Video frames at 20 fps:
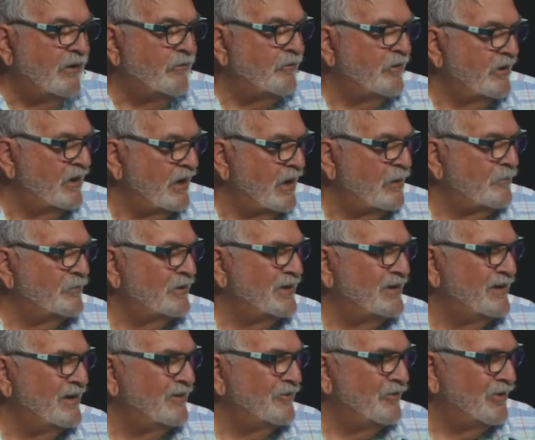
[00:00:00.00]
right, we're
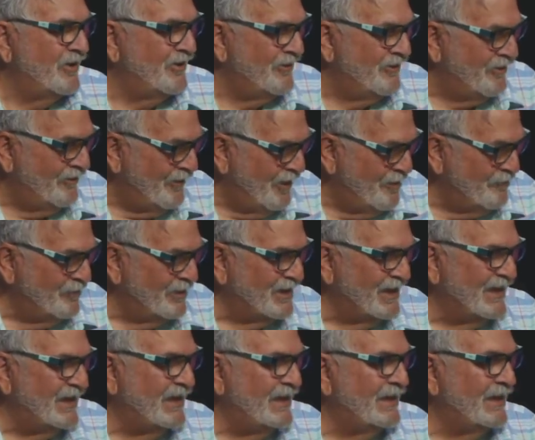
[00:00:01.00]

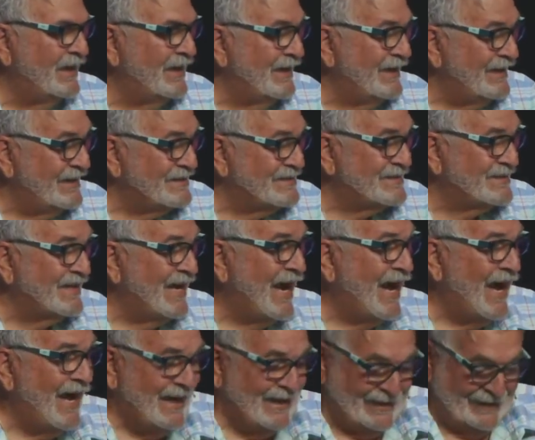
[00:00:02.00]
grumbling against
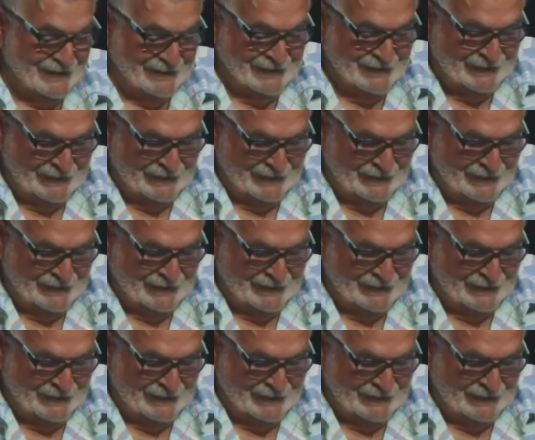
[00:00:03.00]
God.